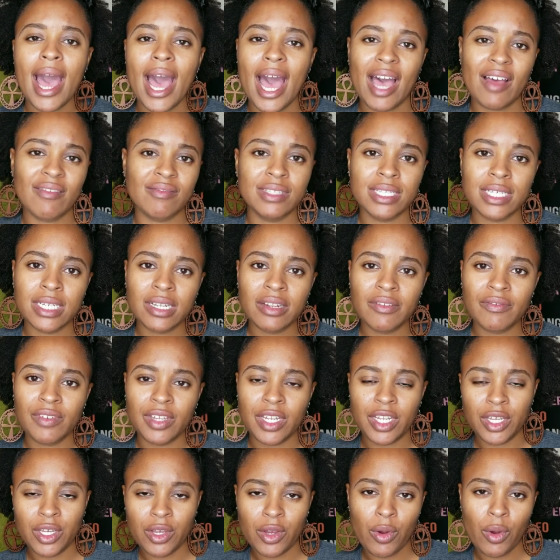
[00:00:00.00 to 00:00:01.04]
I've done a
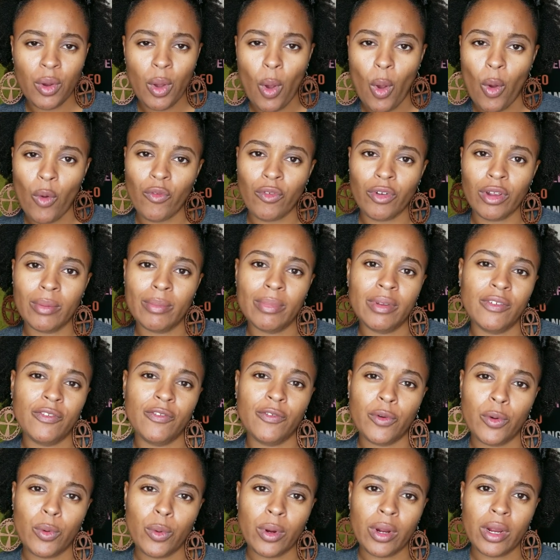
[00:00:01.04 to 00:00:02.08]
video over it
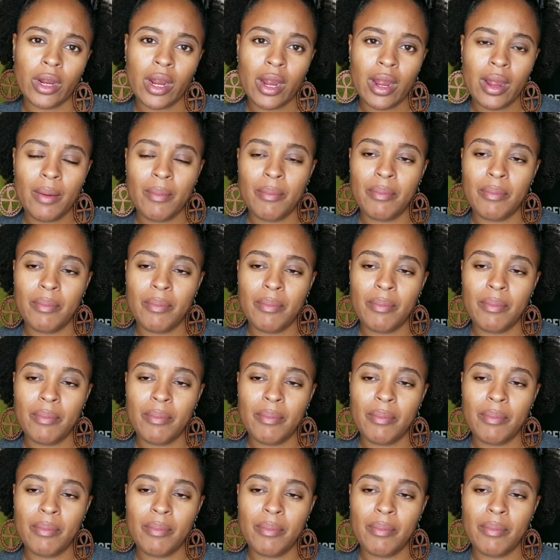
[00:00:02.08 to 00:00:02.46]
before,